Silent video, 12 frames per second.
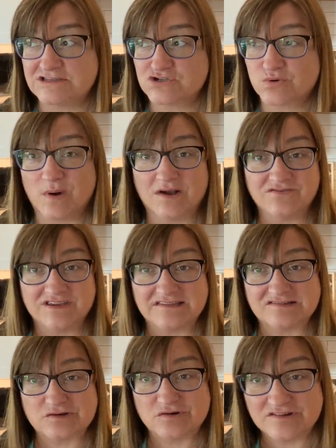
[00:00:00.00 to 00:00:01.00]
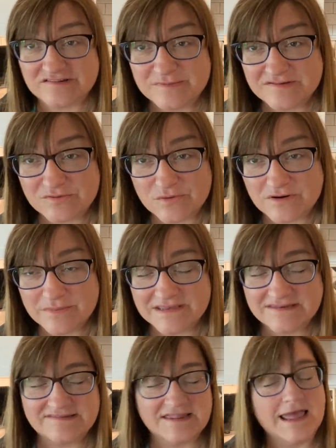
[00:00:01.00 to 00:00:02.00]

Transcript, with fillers: twelve days of Christmas ornaments,